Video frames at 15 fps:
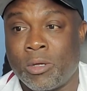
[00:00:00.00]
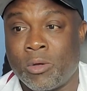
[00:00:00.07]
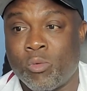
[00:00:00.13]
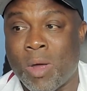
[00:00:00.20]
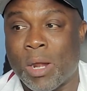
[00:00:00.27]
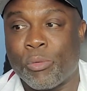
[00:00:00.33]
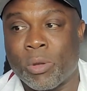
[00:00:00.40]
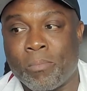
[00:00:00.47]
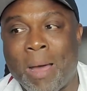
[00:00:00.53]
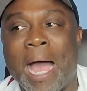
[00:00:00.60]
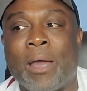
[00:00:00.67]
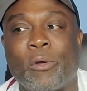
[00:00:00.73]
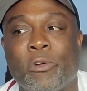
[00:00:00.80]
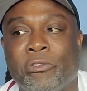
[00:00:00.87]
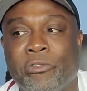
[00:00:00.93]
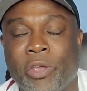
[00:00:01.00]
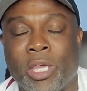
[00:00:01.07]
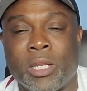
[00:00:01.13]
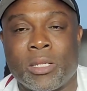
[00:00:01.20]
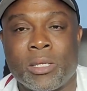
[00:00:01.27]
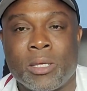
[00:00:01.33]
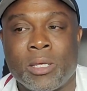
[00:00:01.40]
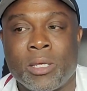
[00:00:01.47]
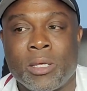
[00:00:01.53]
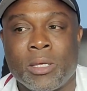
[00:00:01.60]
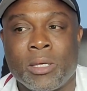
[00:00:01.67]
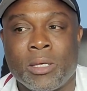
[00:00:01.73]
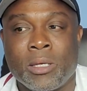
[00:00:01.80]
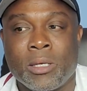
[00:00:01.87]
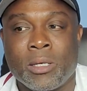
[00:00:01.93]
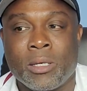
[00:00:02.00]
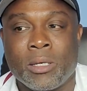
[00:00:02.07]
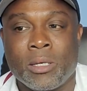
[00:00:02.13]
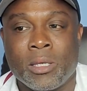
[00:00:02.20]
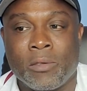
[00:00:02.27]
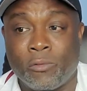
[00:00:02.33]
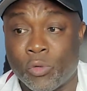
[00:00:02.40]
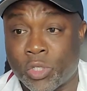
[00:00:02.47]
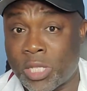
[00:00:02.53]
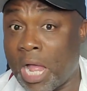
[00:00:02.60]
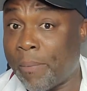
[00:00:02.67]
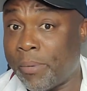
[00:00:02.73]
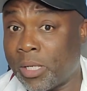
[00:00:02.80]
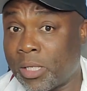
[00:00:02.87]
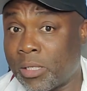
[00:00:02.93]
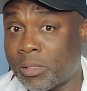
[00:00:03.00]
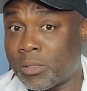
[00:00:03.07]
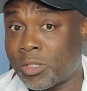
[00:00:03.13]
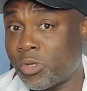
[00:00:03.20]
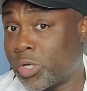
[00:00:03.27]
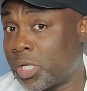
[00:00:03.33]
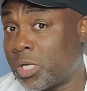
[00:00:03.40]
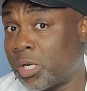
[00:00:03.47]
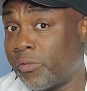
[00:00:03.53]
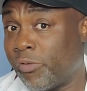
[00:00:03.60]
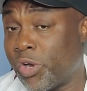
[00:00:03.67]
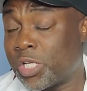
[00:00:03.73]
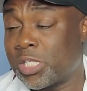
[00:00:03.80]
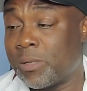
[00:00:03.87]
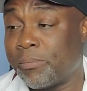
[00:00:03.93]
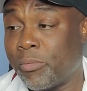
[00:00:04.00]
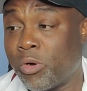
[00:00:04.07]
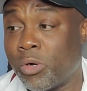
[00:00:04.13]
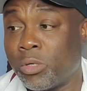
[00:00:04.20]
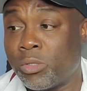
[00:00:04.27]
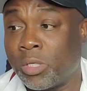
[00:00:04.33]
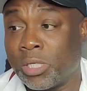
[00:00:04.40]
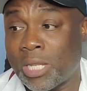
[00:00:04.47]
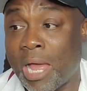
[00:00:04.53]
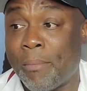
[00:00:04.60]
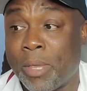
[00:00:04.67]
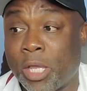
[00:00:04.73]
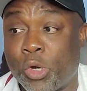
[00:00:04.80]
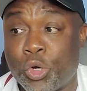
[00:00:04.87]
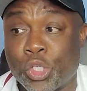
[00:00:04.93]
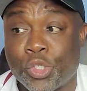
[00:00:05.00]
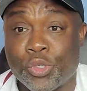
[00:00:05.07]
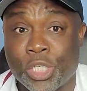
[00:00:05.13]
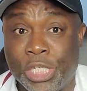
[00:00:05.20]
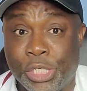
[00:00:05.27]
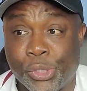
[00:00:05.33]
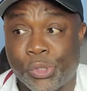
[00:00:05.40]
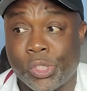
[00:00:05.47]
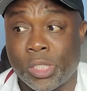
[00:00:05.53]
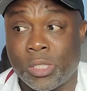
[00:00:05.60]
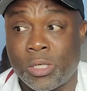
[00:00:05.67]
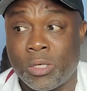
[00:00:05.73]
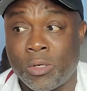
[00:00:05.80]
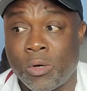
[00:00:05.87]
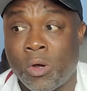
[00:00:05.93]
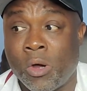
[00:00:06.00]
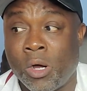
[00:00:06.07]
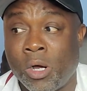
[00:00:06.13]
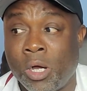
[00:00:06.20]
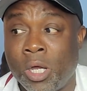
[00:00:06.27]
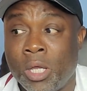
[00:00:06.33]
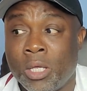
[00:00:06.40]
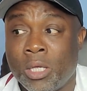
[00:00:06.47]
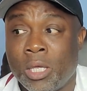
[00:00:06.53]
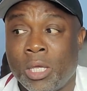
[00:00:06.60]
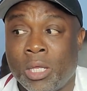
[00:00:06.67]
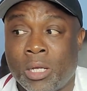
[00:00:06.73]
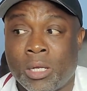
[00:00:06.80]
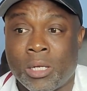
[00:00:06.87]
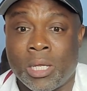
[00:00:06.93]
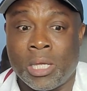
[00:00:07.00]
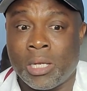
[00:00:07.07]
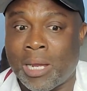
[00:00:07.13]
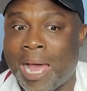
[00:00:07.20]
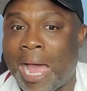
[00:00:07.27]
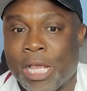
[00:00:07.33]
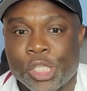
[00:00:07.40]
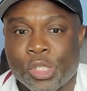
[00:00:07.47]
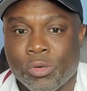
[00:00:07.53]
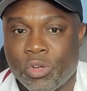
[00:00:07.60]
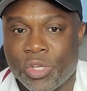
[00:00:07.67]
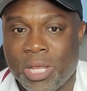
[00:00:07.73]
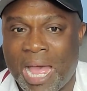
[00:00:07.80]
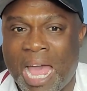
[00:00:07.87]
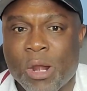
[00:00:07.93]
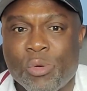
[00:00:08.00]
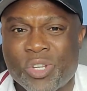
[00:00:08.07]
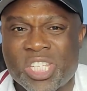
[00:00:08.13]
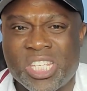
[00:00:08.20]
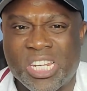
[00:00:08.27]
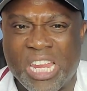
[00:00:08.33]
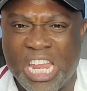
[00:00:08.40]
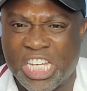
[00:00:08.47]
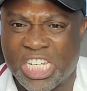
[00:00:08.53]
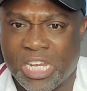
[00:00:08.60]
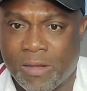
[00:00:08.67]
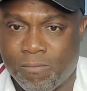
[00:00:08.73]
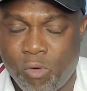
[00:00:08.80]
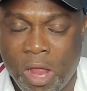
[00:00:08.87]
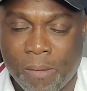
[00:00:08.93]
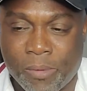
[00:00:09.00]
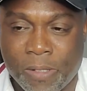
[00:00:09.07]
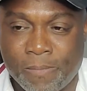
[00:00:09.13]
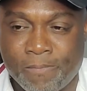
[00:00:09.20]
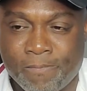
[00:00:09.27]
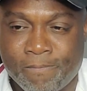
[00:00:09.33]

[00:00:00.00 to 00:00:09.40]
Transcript: While with Baclofen, if you stop it suddenly, for example, that may cause you seizure or an hallucination problem.